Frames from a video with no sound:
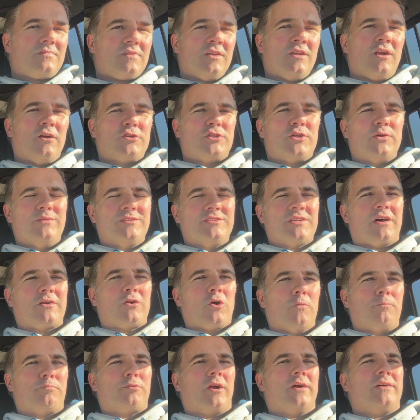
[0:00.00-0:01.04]
You know, she was on
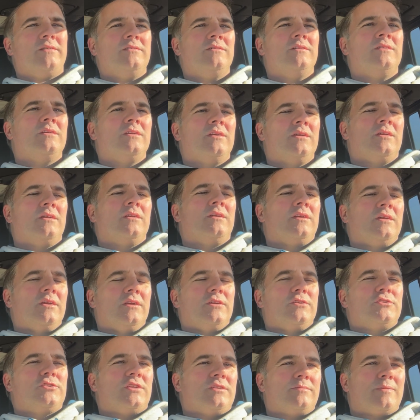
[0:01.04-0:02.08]
Oprah.
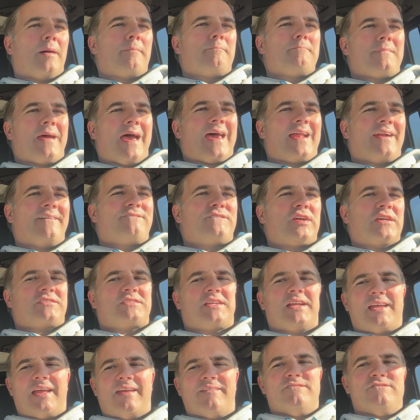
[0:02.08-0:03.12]
She's about
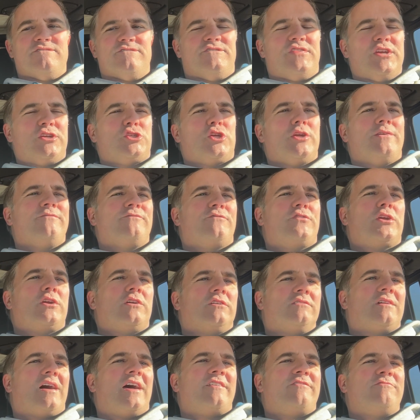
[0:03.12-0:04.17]
manifesting and vision for
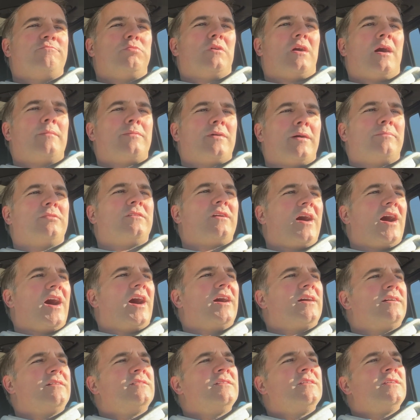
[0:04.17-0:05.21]
your life, blah, blah,
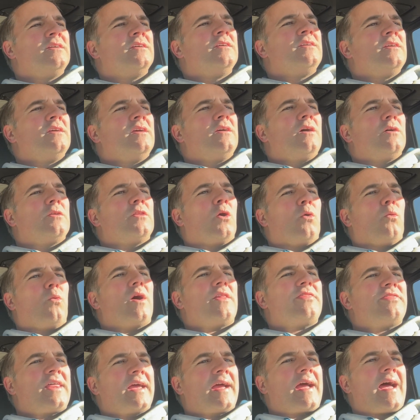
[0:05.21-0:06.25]
blah. The
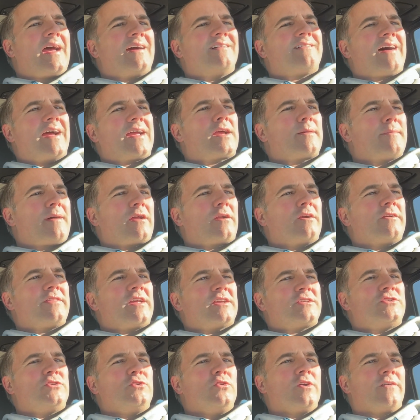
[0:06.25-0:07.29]
one thing I like about her
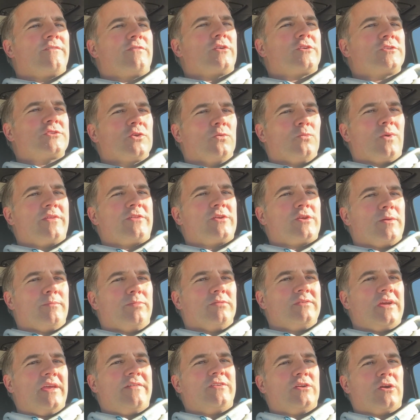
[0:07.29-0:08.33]
that's universal, whether you
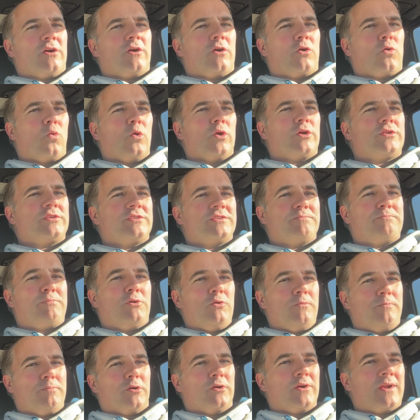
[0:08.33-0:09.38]
believe in her horse
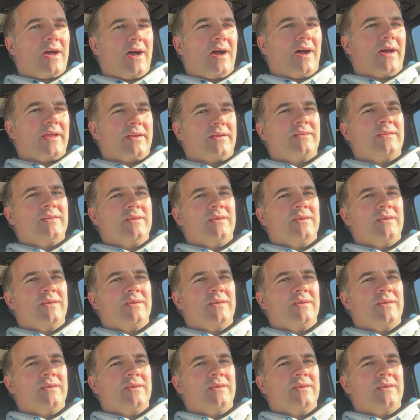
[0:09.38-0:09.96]
poop or not,